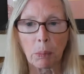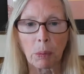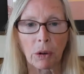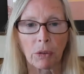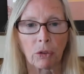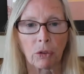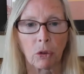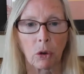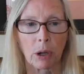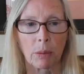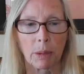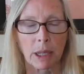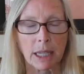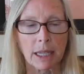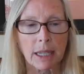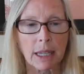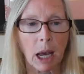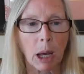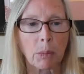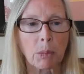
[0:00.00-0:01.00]

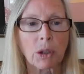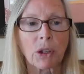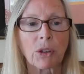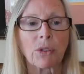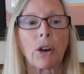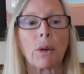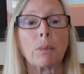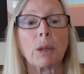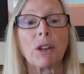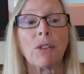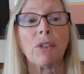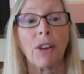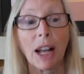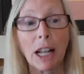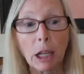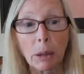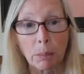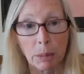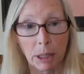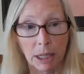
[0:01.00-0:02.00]
performance comes from
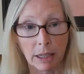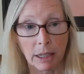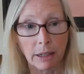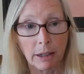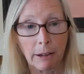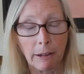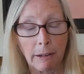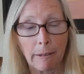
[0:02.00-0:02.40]
development.